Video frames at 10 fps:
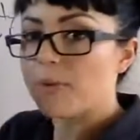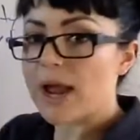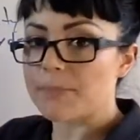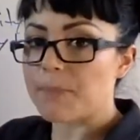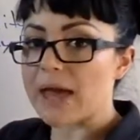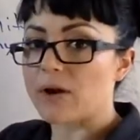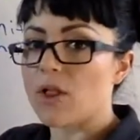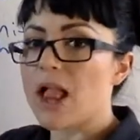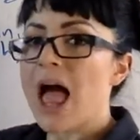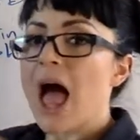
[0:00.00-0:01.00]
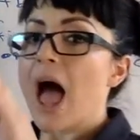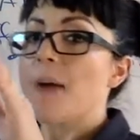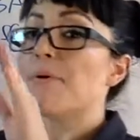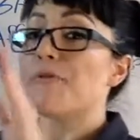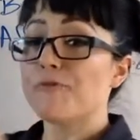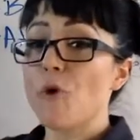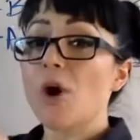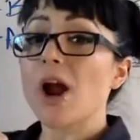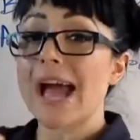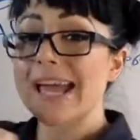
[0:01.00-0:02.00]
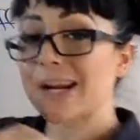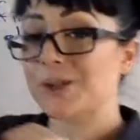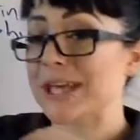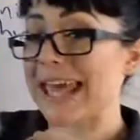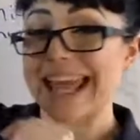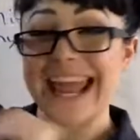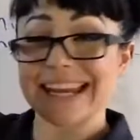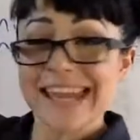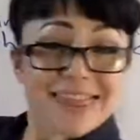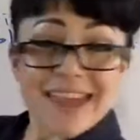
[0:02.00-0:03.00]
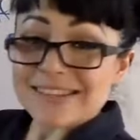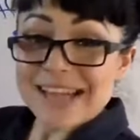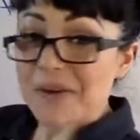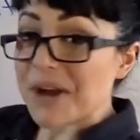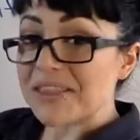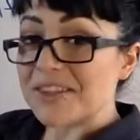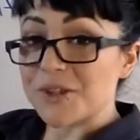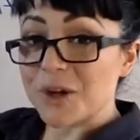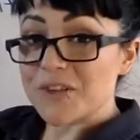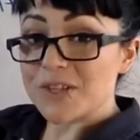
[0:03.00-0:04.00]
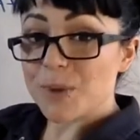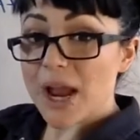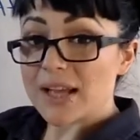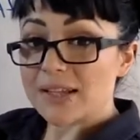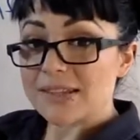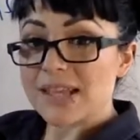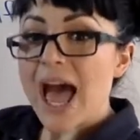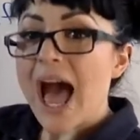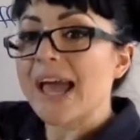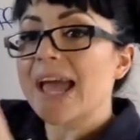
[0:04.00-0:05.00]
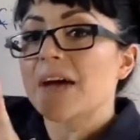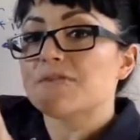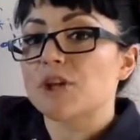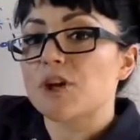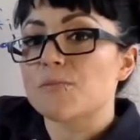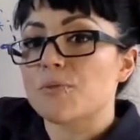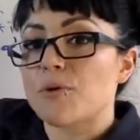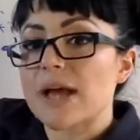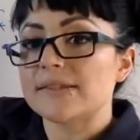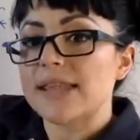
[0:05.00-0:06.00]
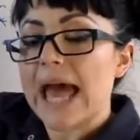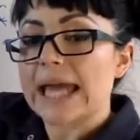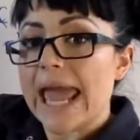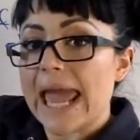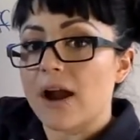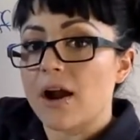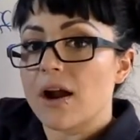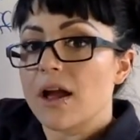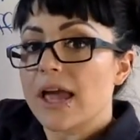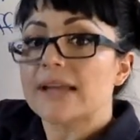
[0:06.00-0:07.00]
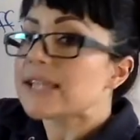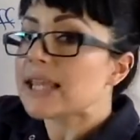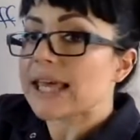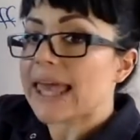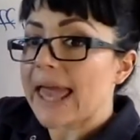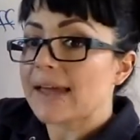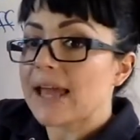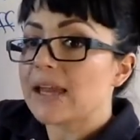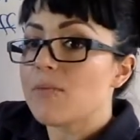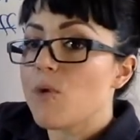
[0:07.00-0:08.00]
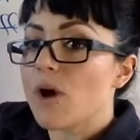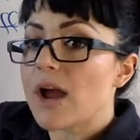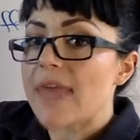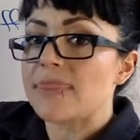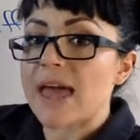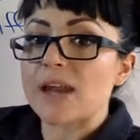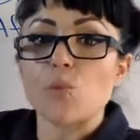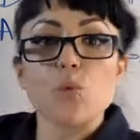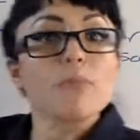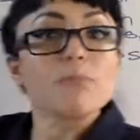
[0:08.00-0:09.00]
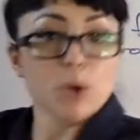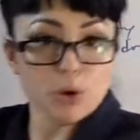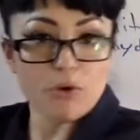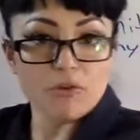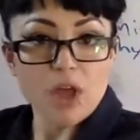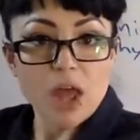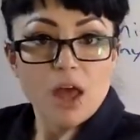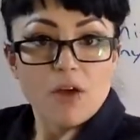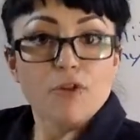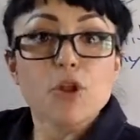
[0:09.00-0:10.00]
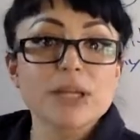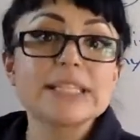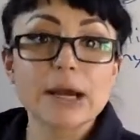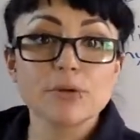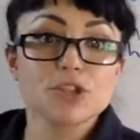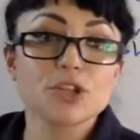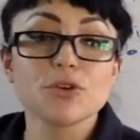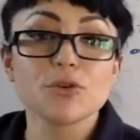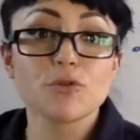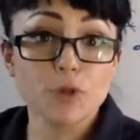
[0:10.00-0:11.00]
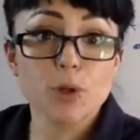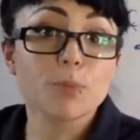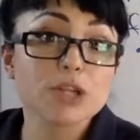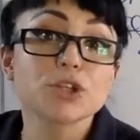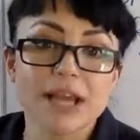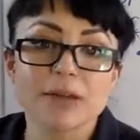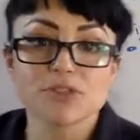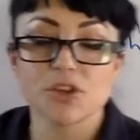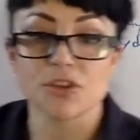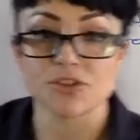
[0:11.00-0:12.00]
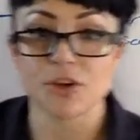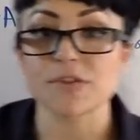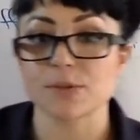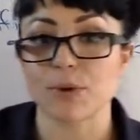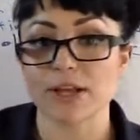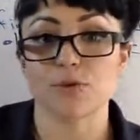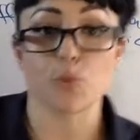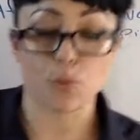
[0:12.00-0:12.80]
brake pedal, before I actually get anything down at the service brakes, I have to compress that air until it can't anymore, and then it will move fluid down to fluid pressure down to the service brakes or the